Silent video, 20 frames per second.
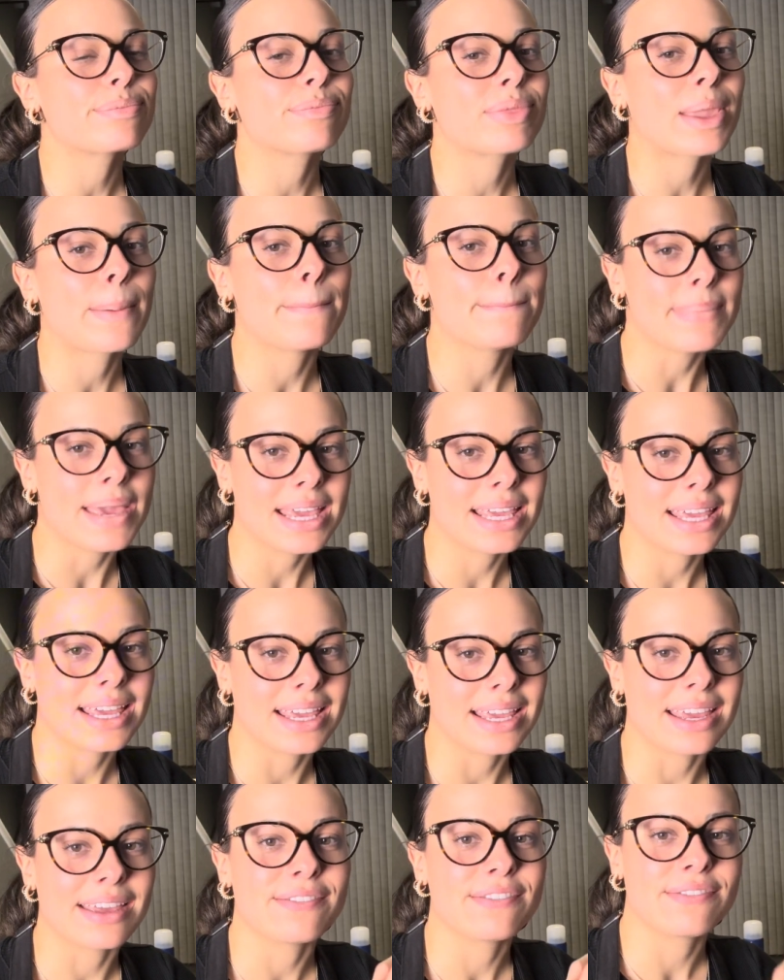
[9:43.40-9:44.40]

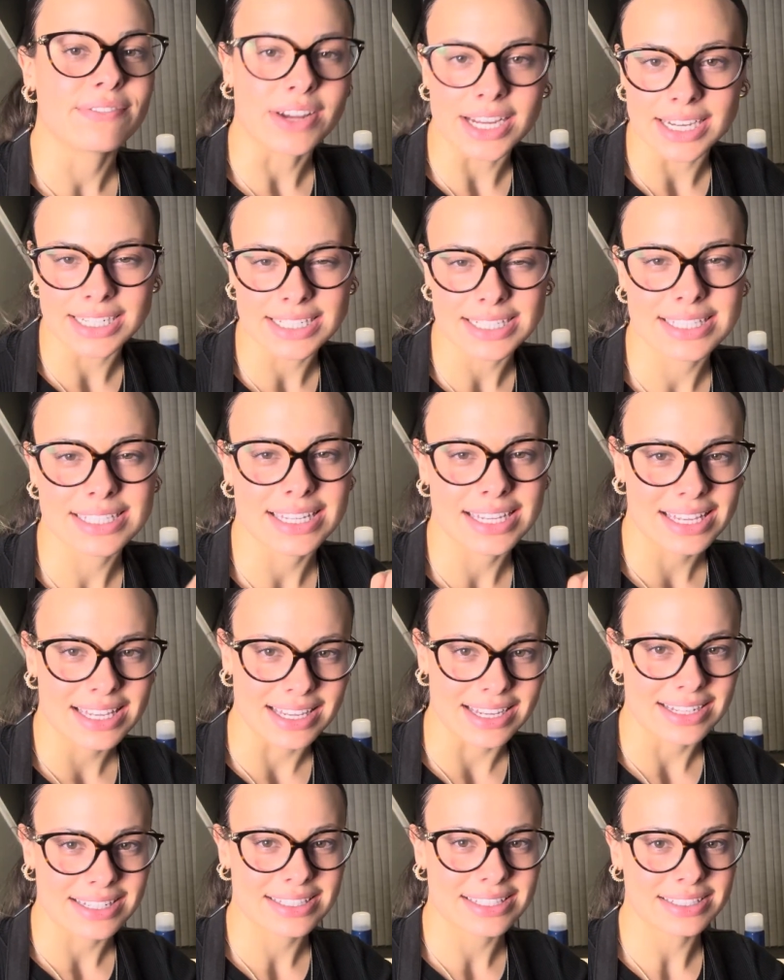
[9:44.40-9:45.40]
making it fun to
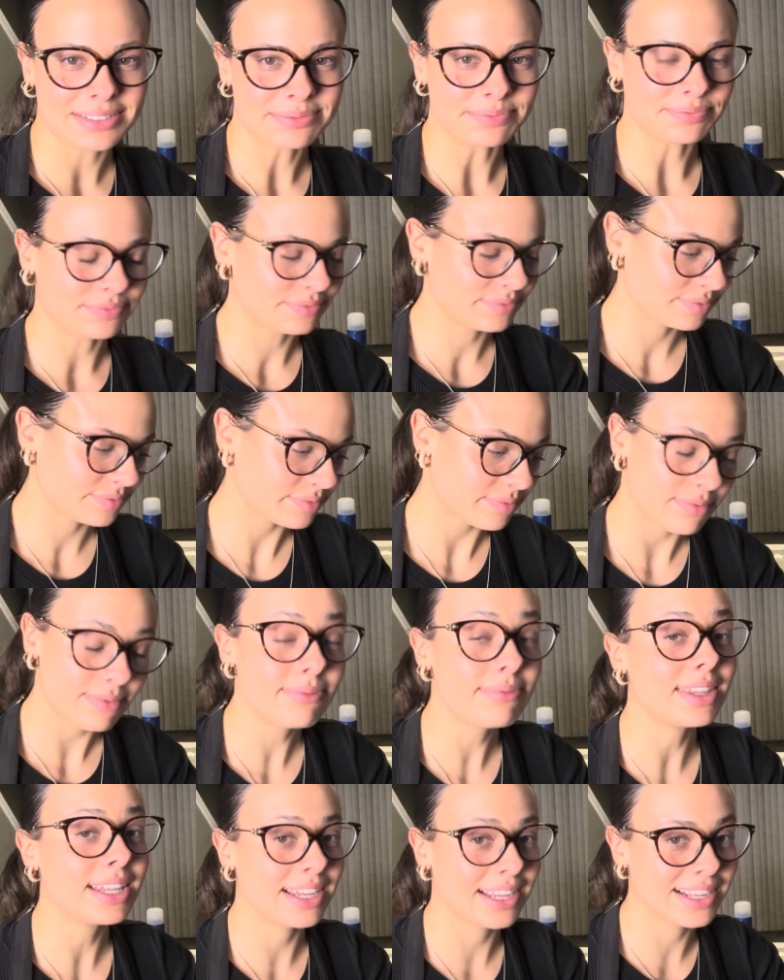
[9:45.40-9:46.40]
eat
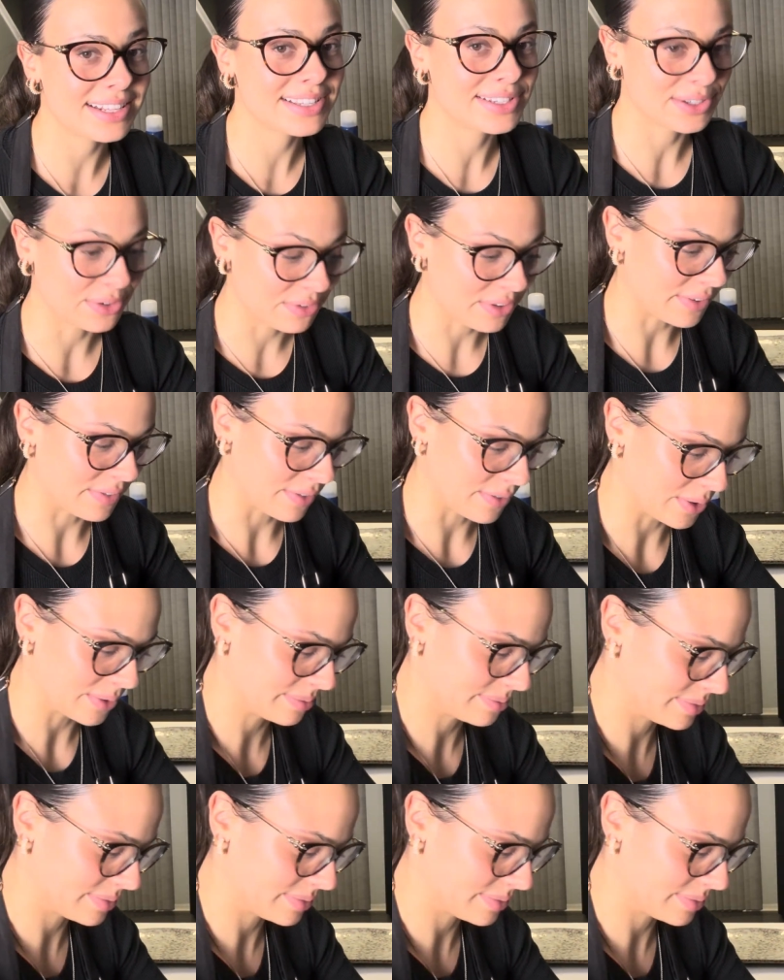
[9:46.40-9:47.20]
and still flavorful.